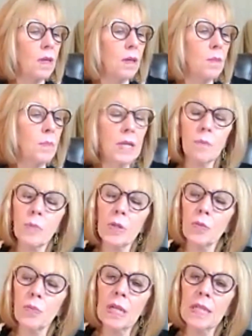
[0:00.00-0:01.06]
But you
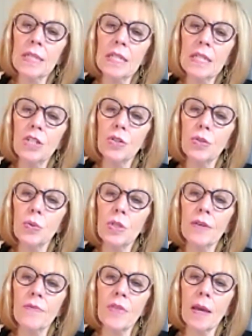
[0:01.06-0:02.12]
really need to
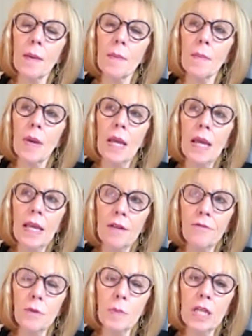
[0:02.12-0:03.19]
give them
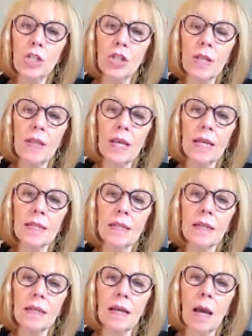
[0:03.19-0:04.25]
information that
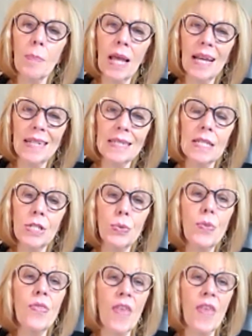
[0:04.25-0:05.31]
applies
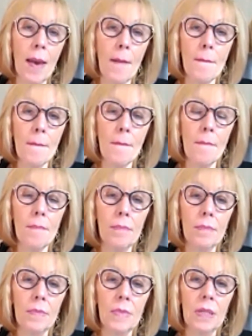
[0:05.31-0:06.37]
to them.
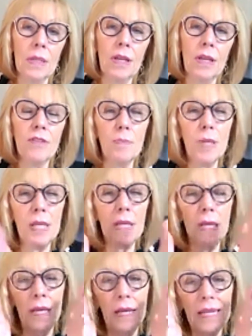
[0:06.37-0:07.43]
You have to be
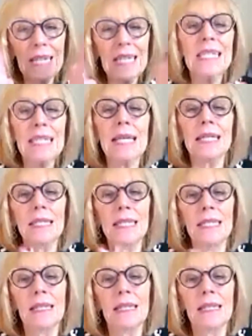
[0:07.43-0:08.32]
concise